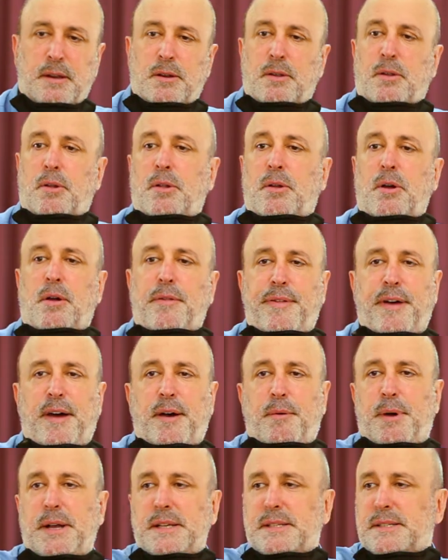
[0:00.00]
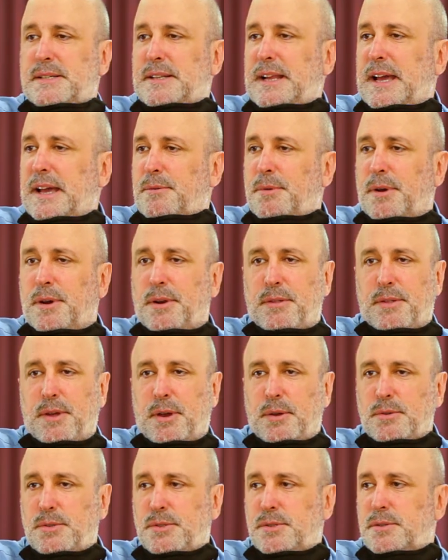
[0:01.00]
Golgotha was like one of
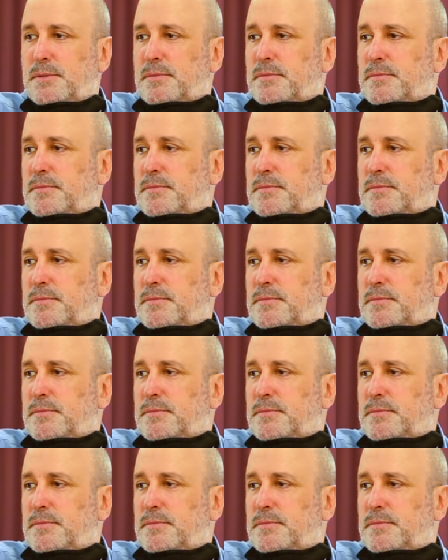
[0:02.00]
those.